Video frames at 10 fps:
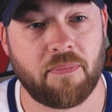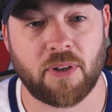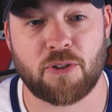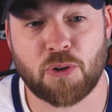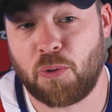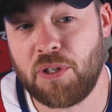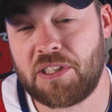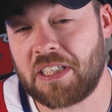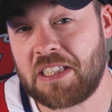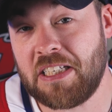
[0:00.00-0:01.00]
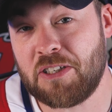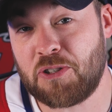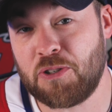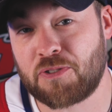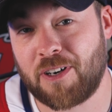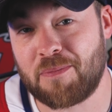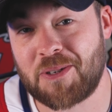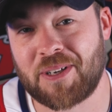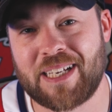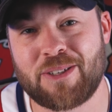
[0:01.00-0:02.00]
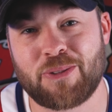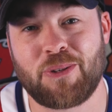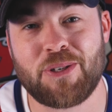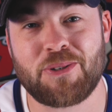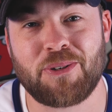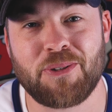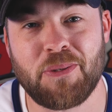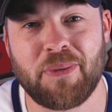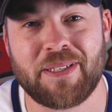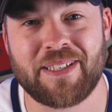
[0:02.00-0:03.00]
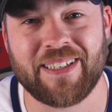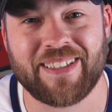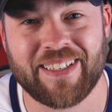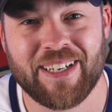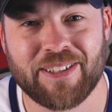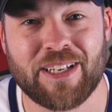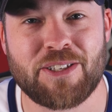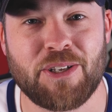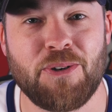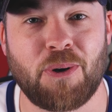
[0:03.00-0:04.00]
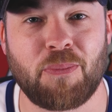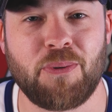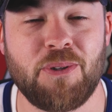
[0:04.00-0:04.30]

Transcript: There's only 16 to choose from, so I guess your choices are a little bit less than normal.